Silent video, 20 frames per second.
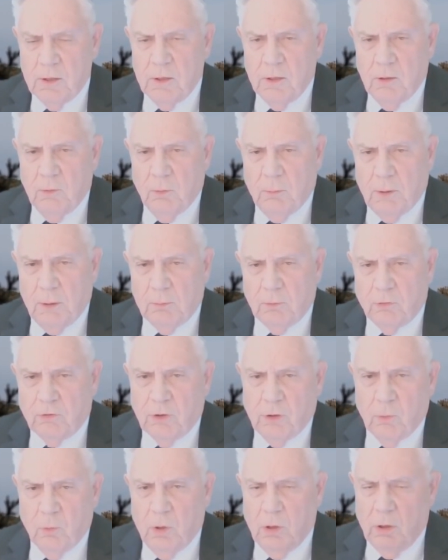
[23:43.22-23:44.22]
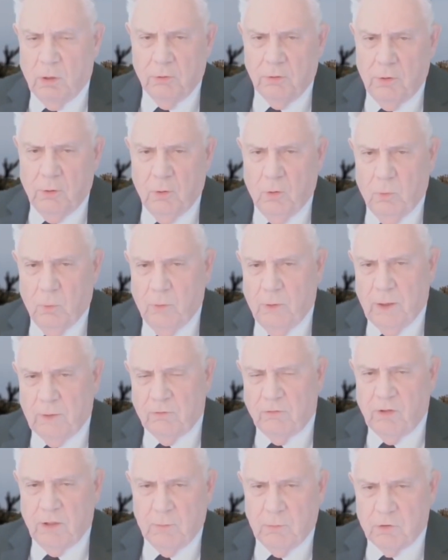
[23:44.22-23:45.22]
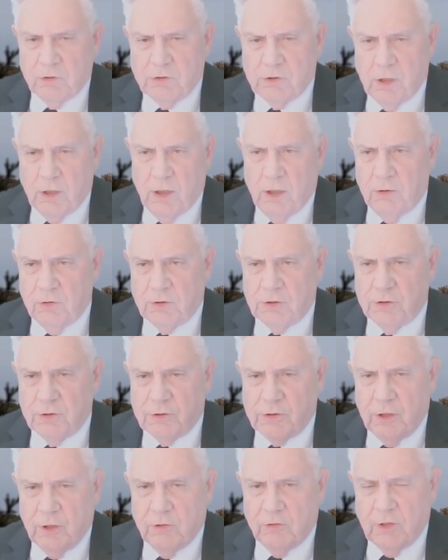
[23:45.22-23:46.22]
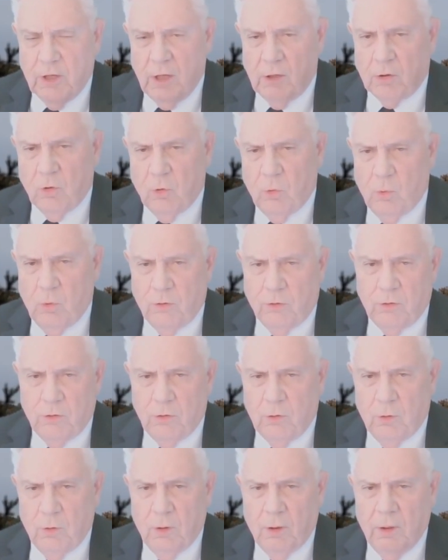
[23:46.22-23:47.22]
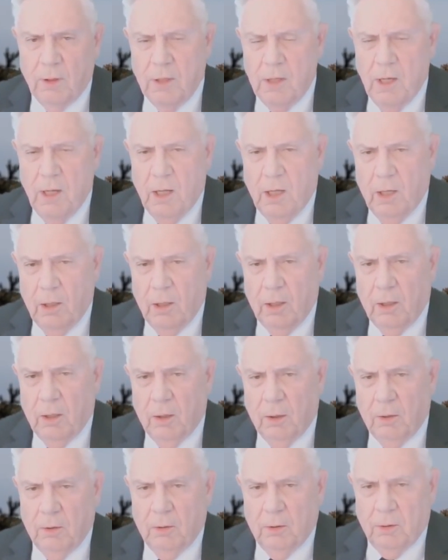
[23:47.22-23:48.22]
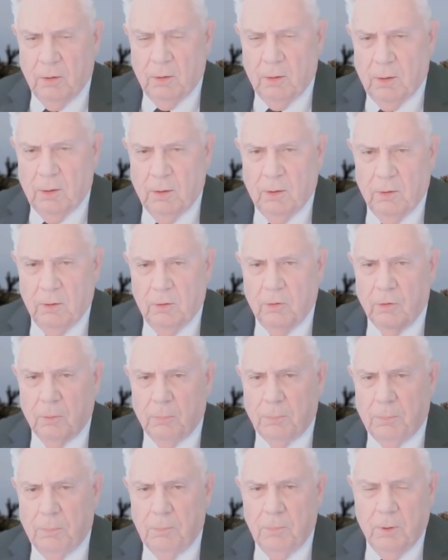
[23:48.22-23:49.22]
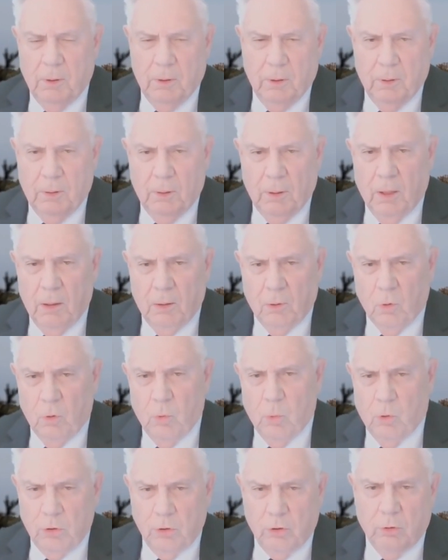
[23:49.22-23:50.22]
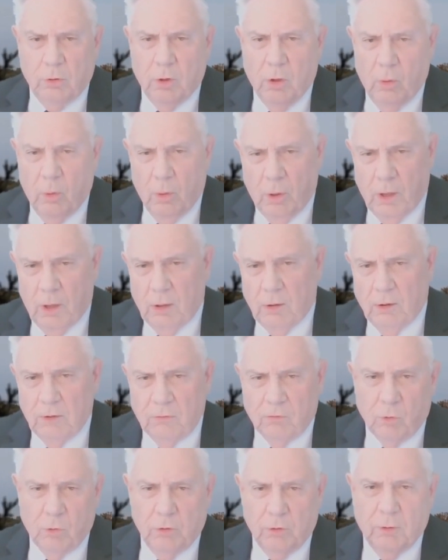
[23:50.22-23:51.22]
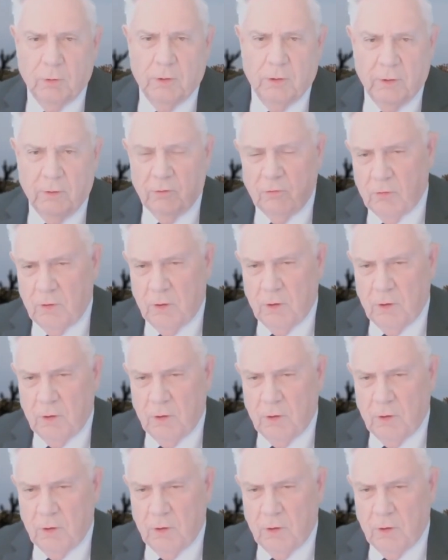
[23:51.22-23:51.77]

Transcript: Well, people say, well, you know, that famous saying she says, "I'll go with you," and uh, uh, your, uh, I'll go where you go and I'll live where you live